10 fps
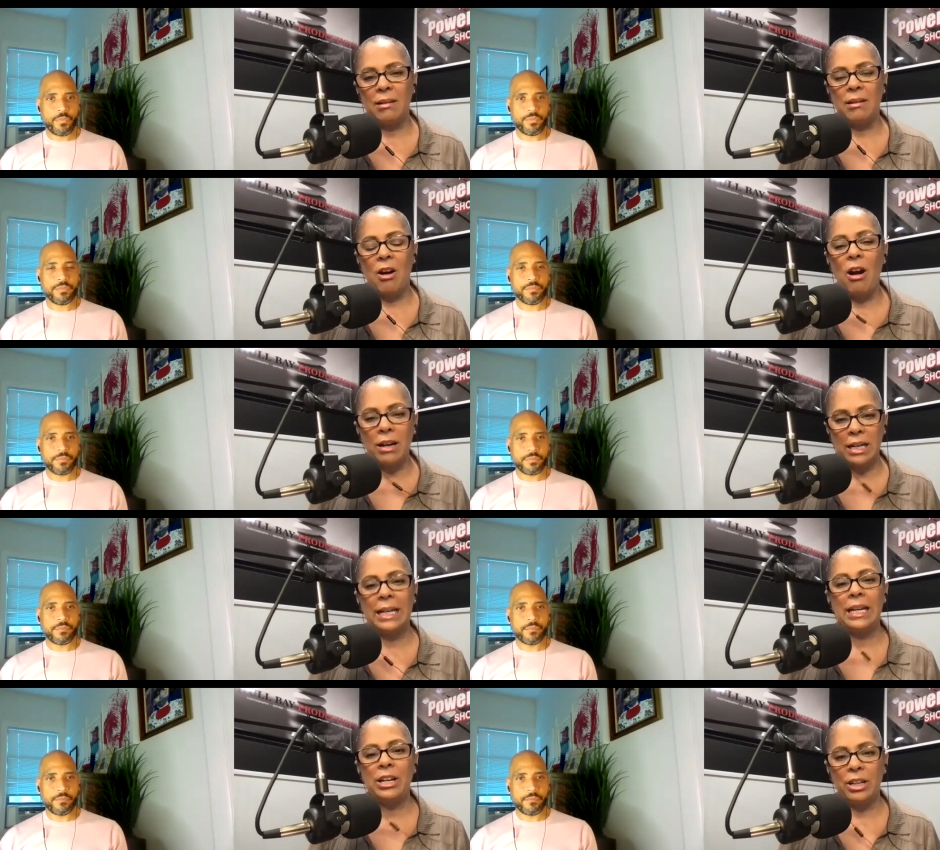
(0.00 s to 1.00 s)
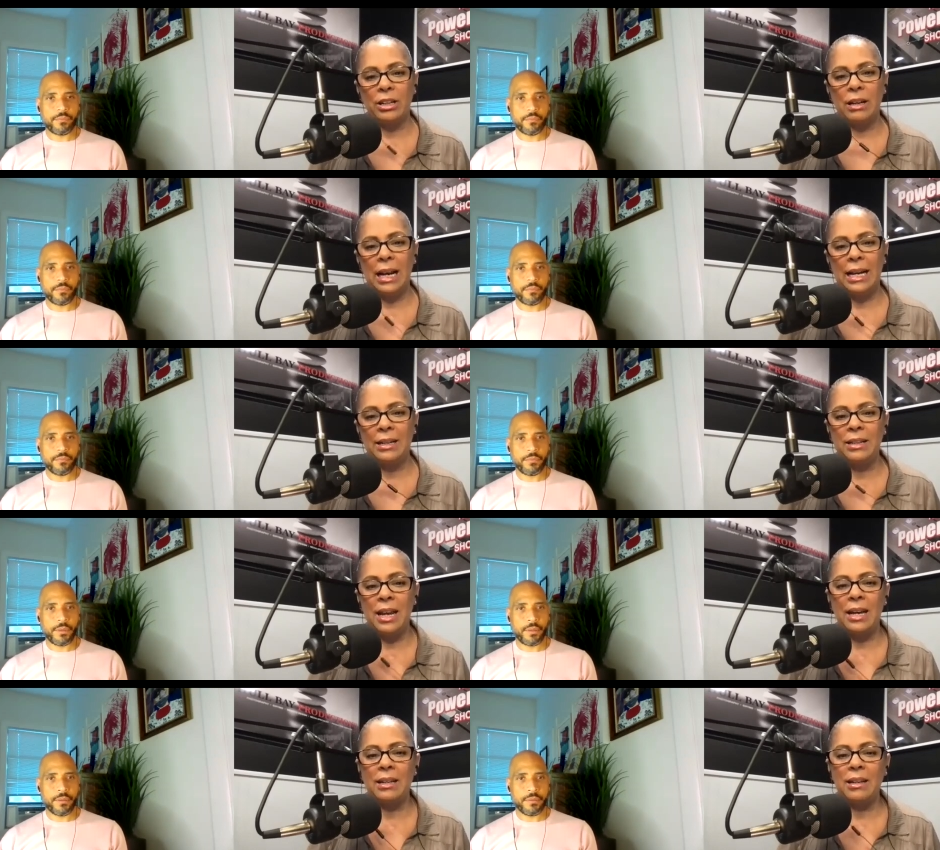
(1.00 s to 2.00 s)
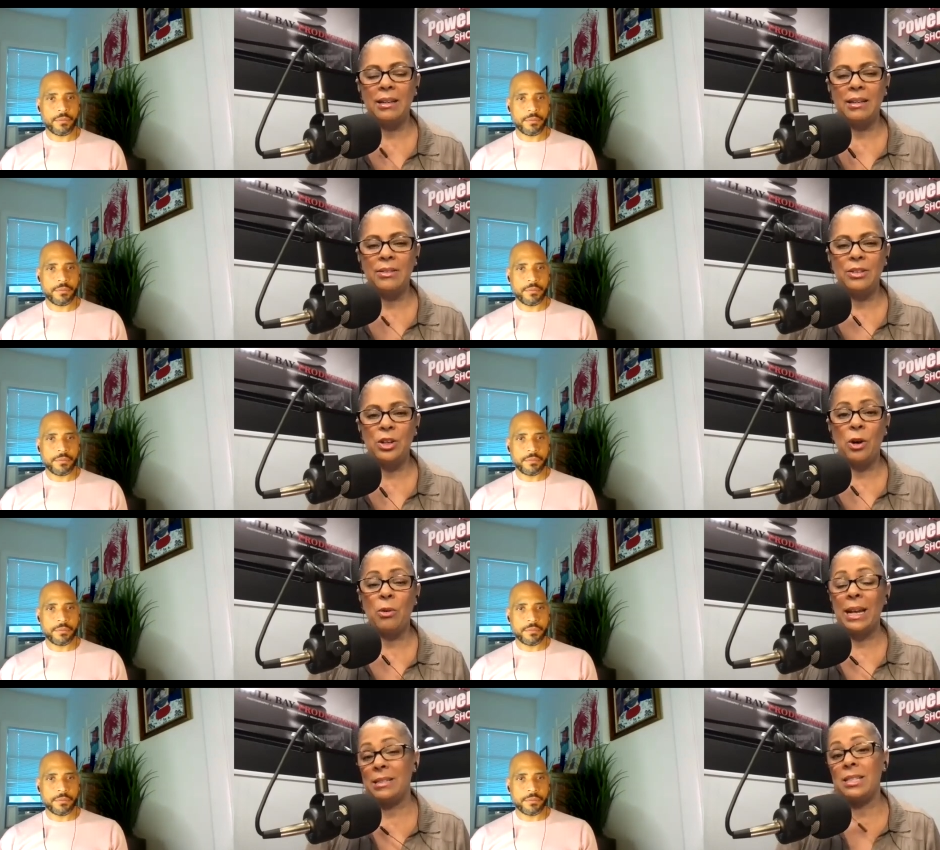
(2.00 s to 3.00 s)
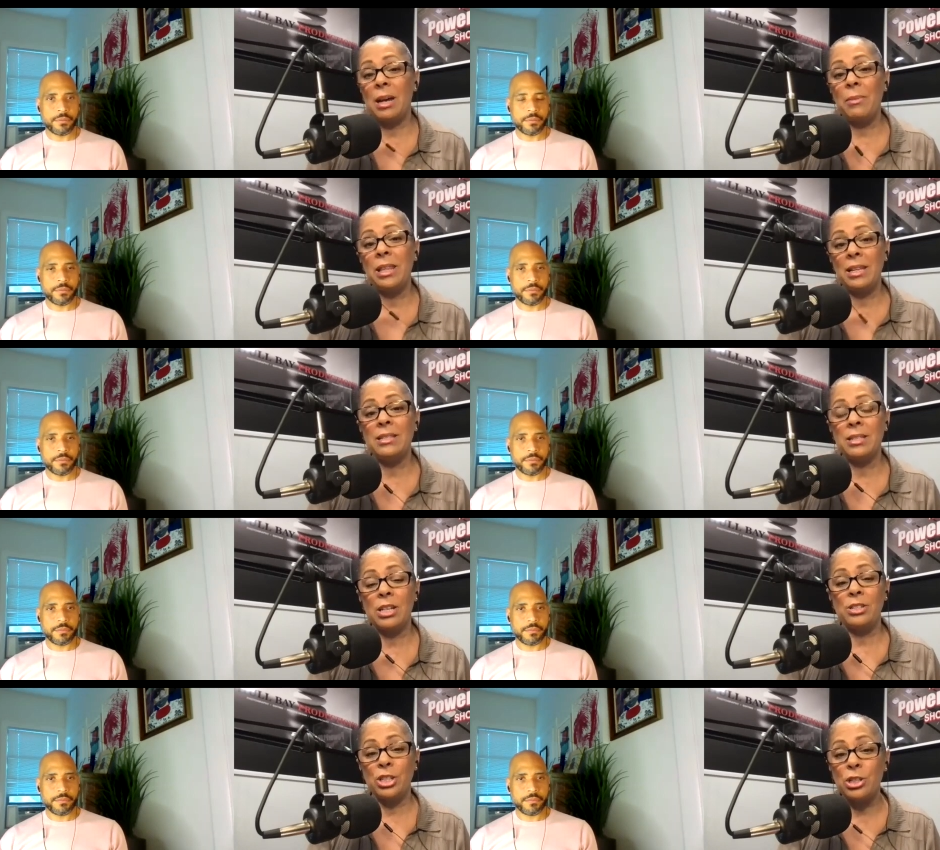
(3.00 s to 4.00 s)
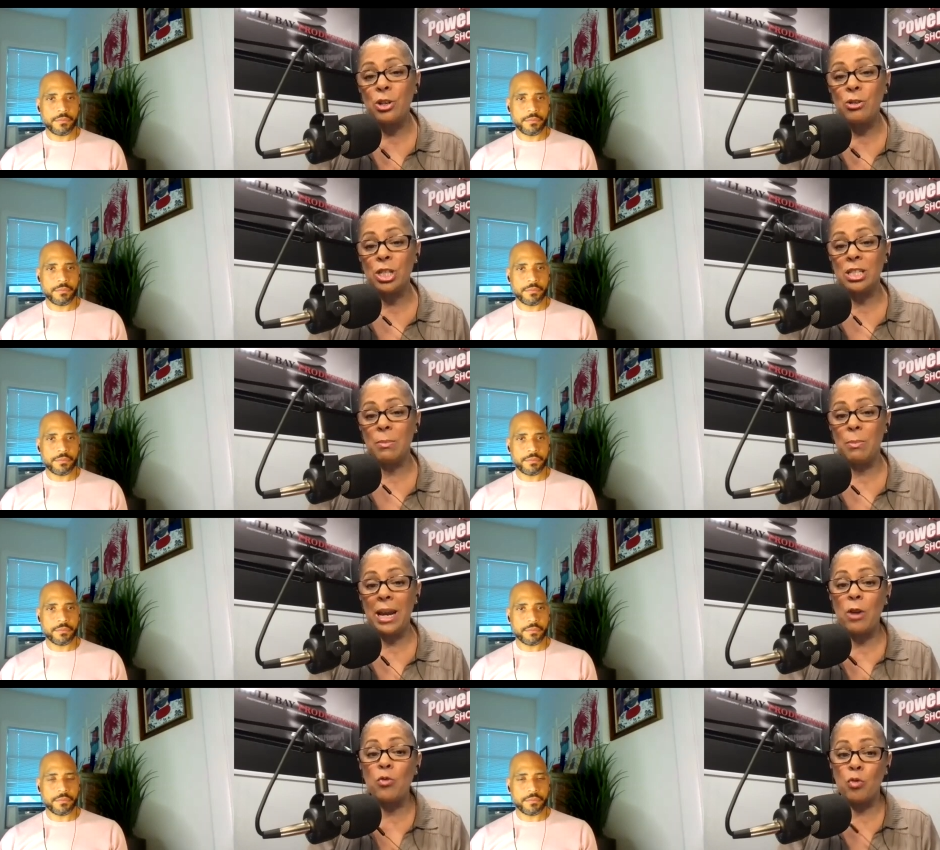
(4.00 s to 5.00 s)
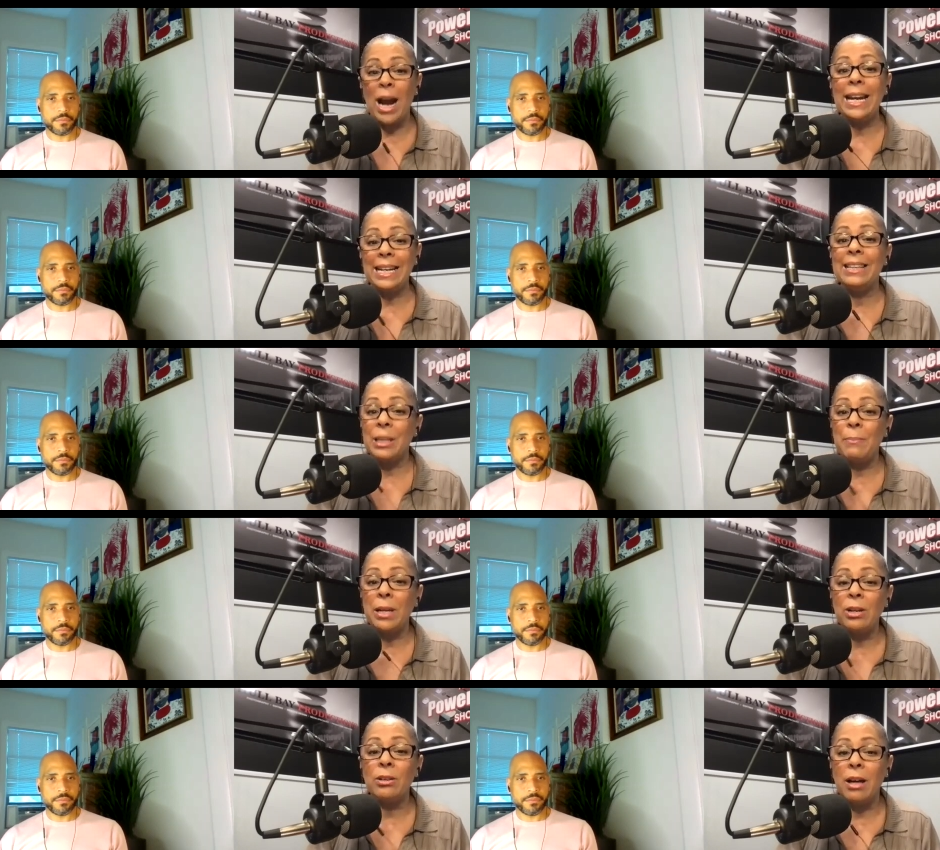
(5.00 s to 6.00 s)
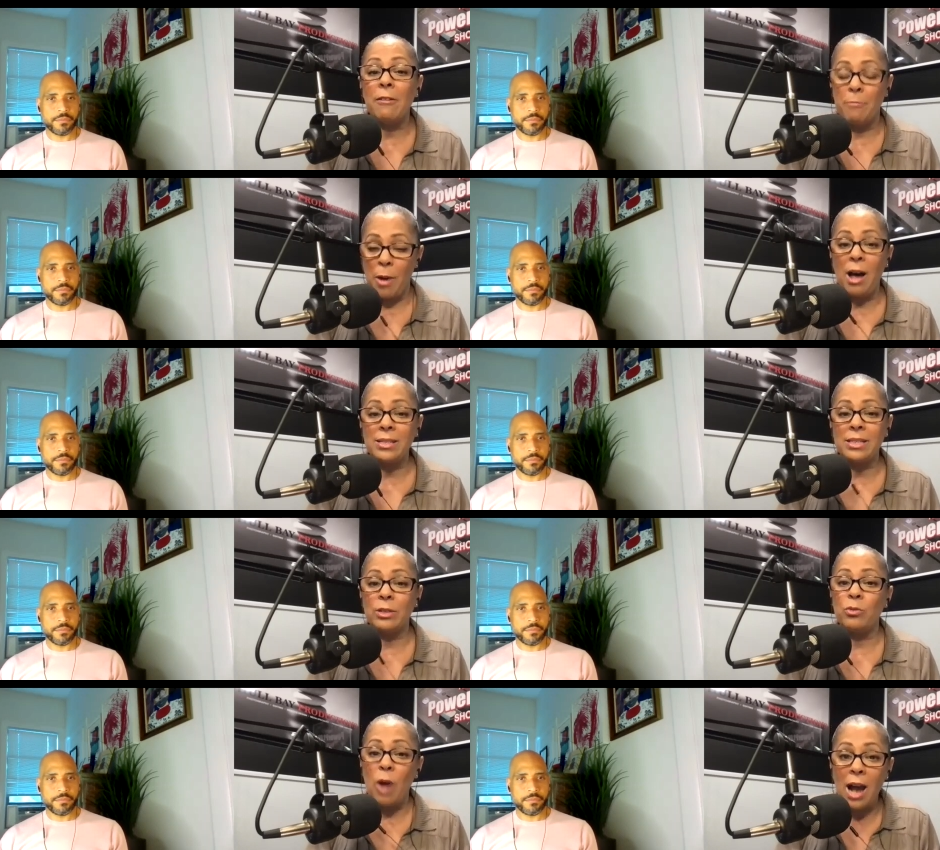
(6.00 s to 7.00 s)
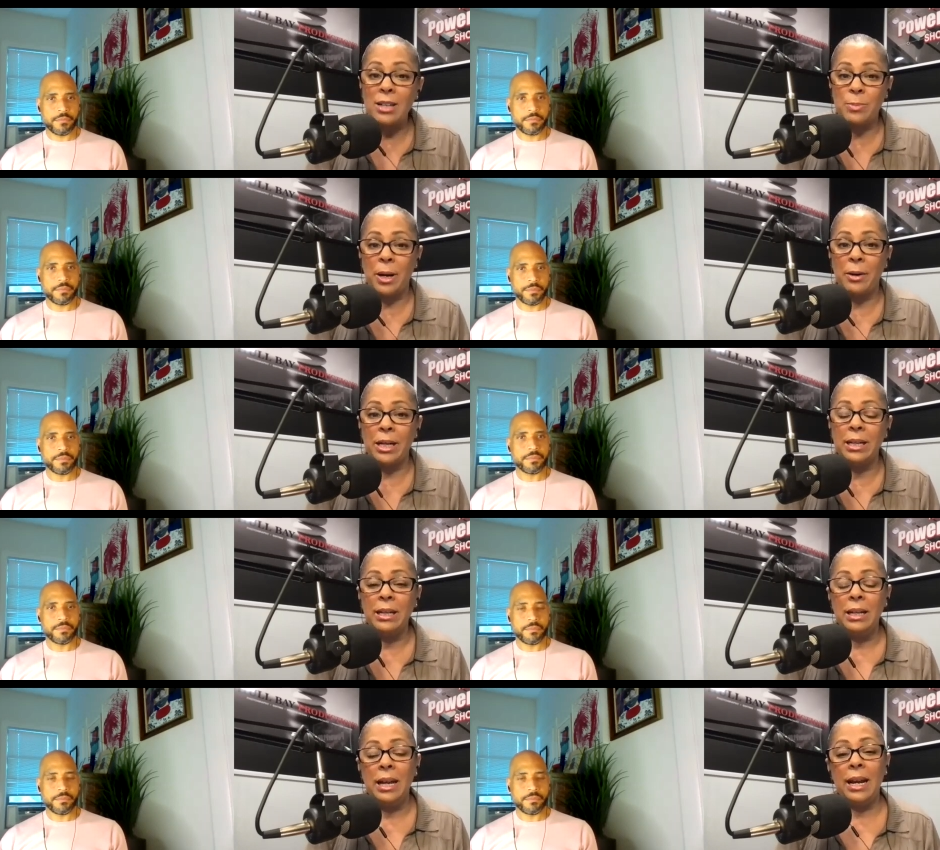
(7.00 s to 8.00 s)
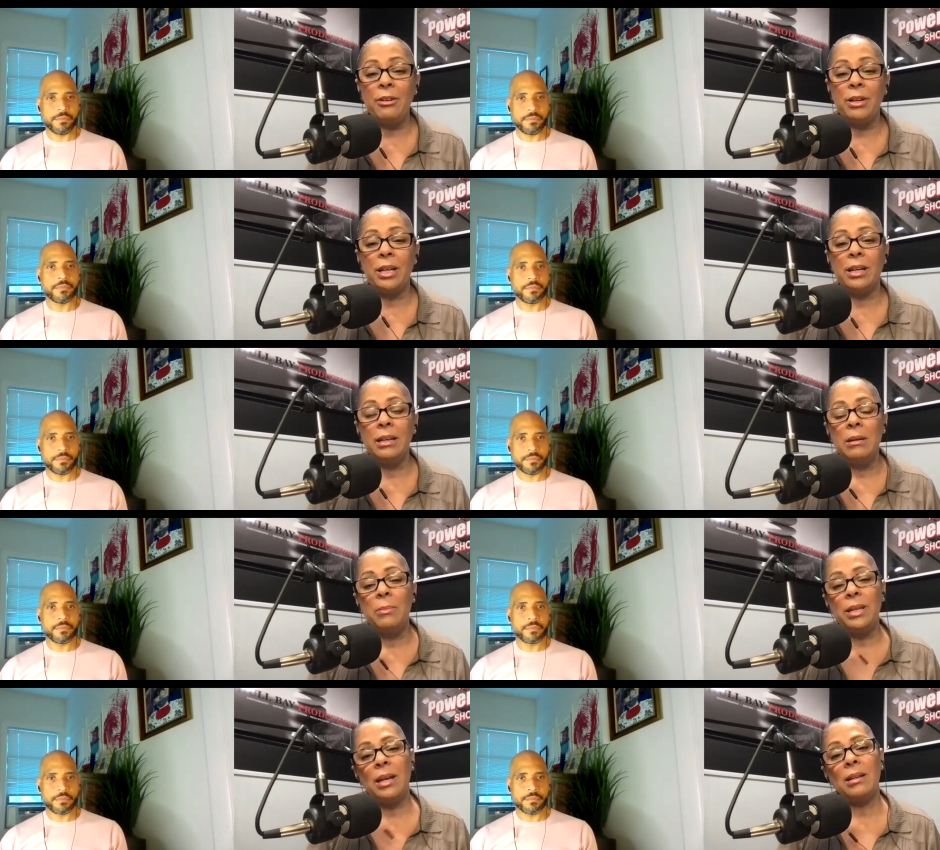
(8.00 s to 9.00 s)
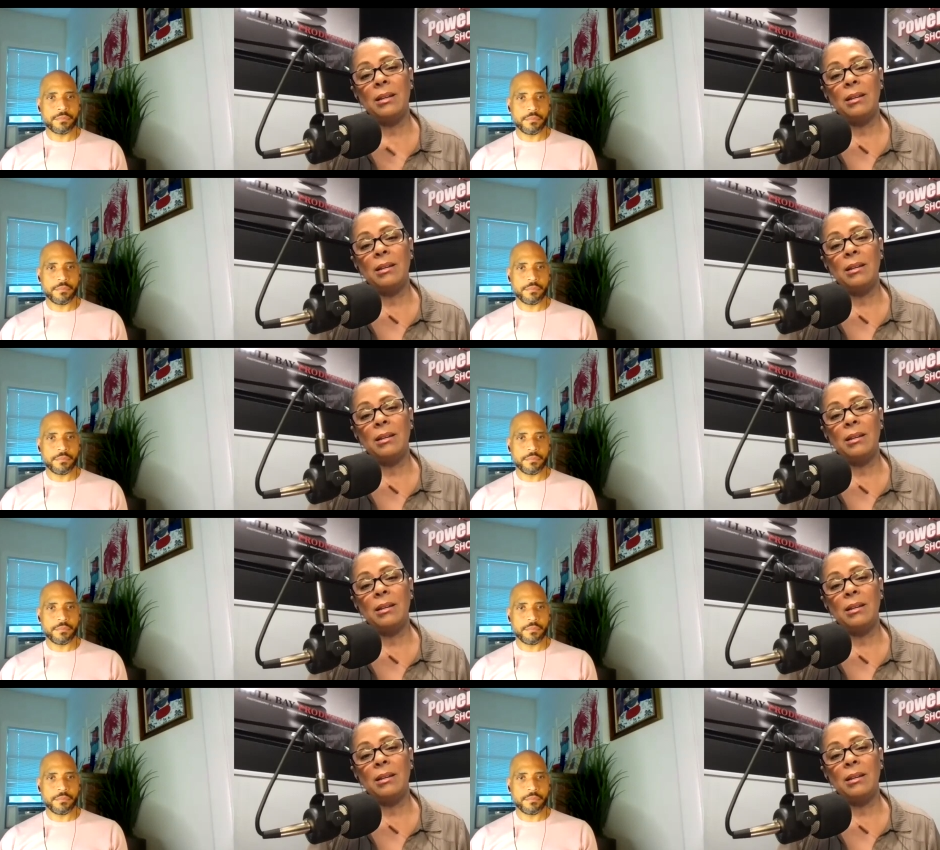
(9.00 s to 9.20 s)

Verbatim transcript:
Speaker 1: art here and yet you know, and some of these institutions being right in the middle of Boston, Roxbury area, but yet